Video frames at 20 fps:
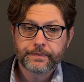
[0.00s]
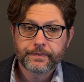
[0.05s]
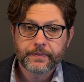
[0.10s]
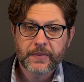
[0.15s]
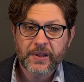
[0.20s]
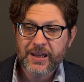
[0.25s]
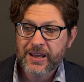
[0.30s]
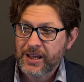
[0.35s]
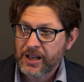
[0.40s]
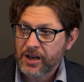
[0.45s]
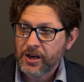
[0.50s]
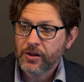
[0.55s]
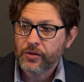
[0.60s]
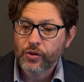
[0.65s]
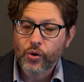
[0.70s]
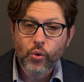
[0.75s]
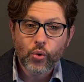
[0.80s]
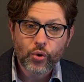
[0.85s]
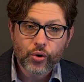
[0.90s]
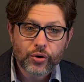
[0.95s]
Again, the
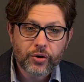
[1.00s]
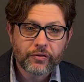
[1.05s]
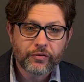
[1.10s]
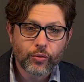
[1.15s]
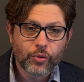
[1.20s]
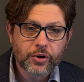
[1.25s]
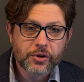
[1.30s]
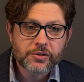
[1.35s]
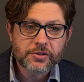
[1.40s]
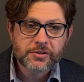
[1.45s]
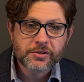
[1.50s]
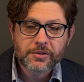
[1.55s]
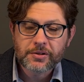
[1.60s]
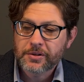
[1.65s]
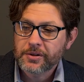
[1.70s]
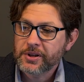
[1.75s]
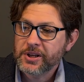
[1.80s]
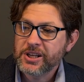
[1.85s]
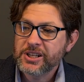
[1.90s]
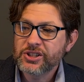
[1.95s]
order of words
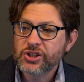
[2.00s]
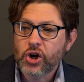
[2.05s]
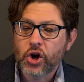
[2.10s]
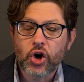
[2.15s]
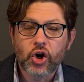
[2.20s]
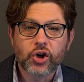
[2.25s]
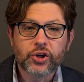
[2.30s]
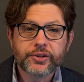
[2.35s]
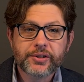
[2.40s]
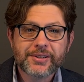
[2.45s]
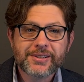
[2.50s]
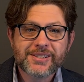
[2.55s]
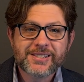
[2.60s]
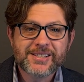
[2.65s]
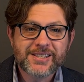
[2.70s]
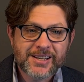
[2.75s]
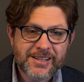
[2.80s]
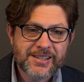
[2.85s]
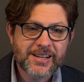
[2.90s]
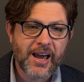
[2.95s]
is called
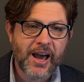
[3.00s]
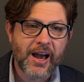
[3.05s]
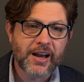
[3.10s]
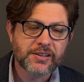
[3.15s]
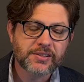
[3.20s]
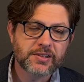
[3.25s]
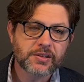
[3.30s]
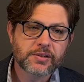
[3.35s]
syntax.